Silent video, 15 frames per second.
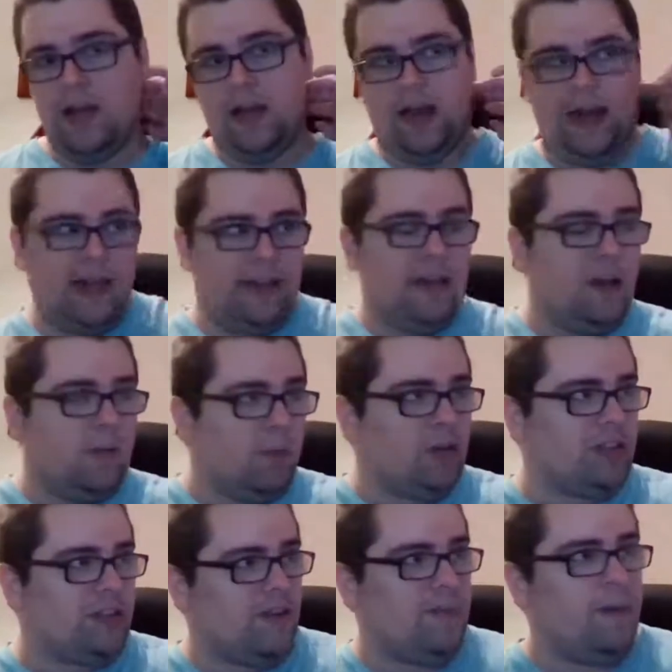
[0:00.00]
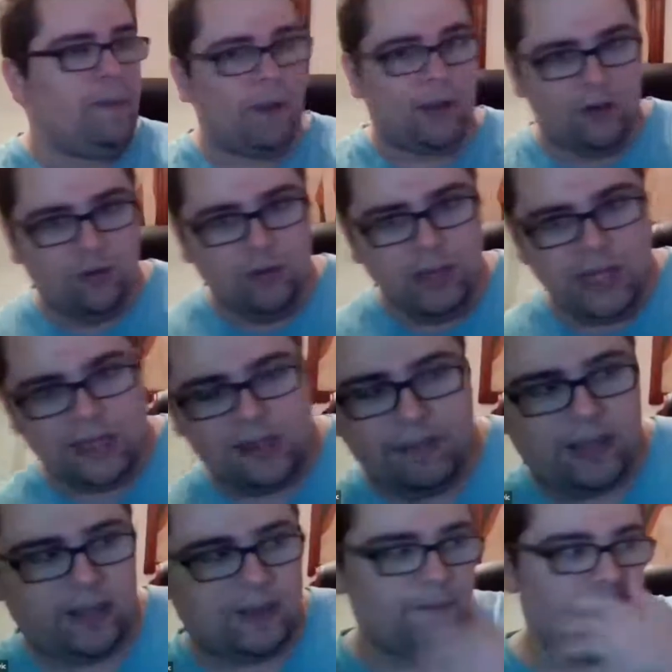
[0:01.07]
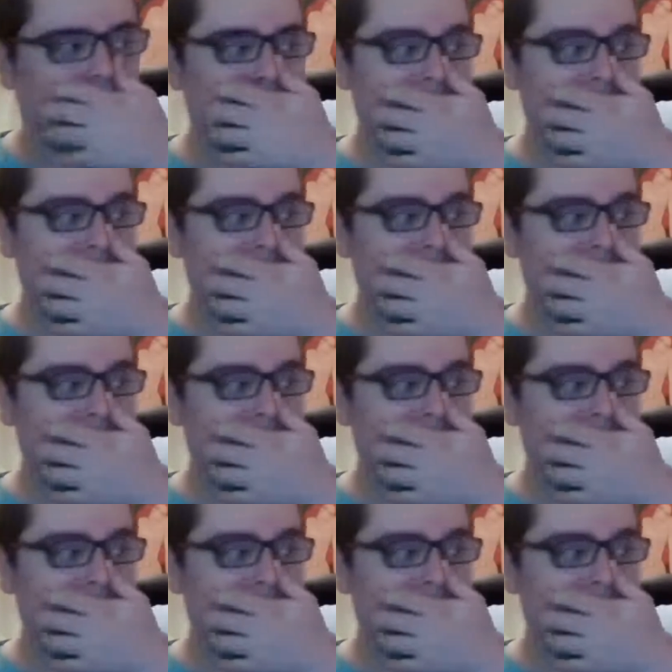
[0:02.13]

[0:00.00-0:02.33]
Uh, and I think most of the people are doing it a bit